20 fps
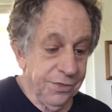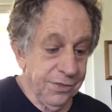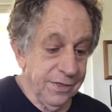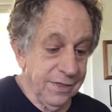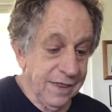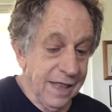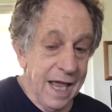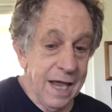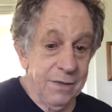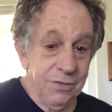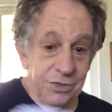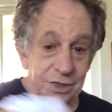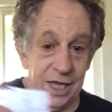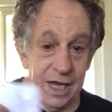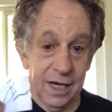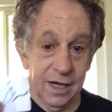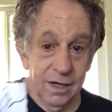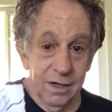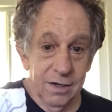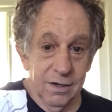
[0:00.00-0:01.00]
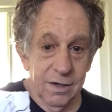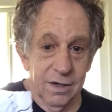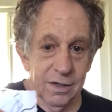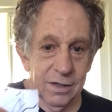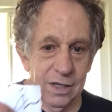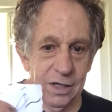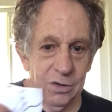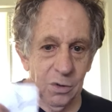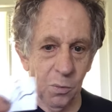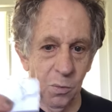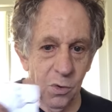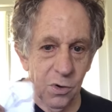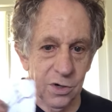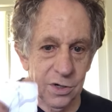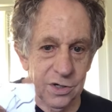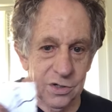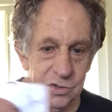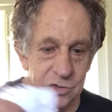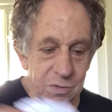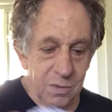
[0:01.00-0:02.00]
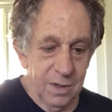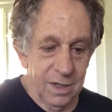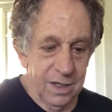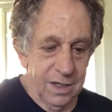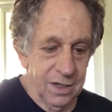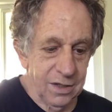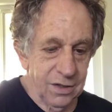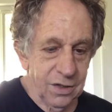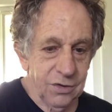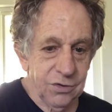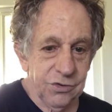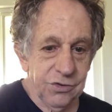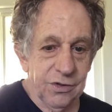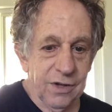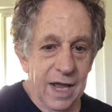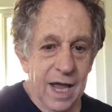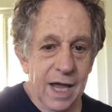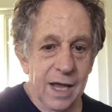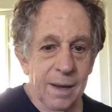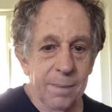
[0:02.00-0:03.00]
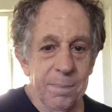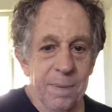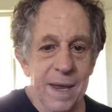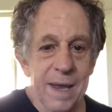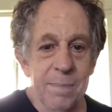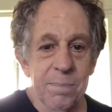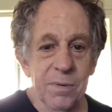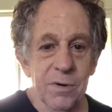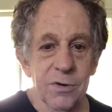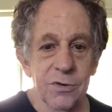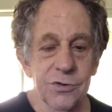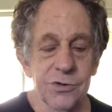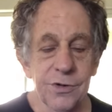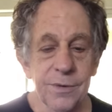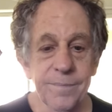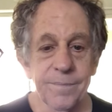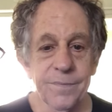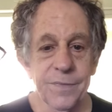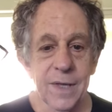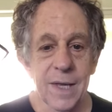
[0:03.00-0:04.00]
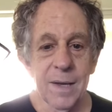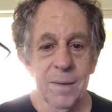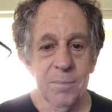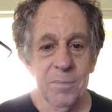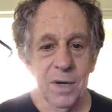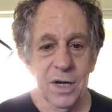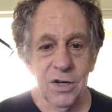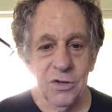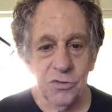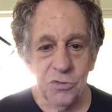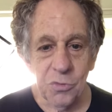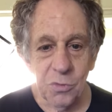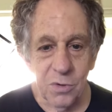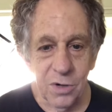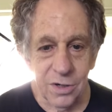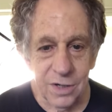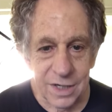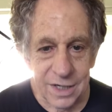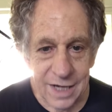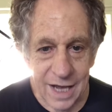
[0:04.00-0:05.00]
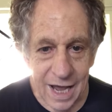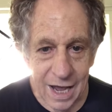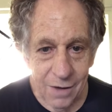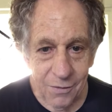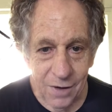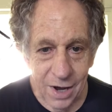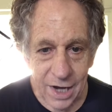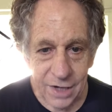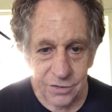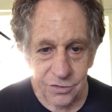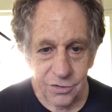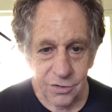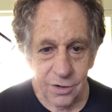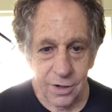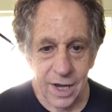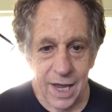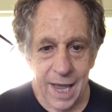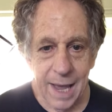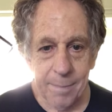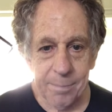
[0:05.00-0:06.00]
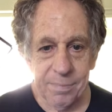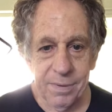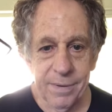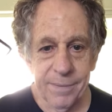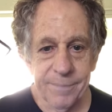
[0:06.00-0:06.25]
they think that the word is written in this stack of papers, but it's really now on your lap.